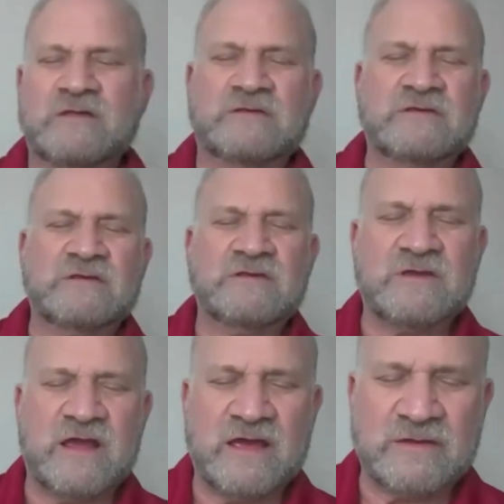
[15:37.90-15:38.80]
the yin and
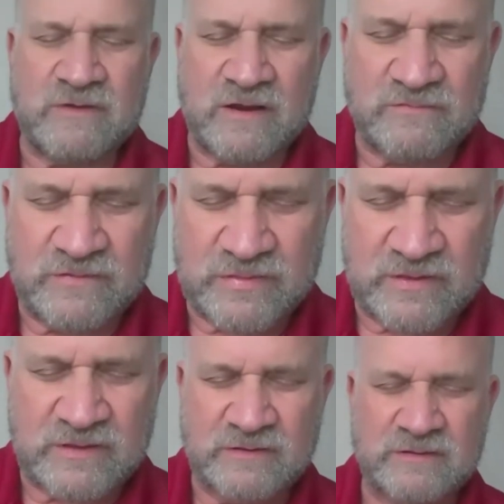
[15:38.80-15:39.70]
yang of
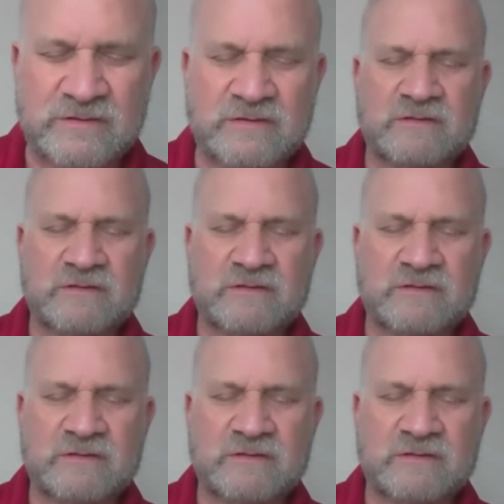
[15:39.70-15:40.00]
everything,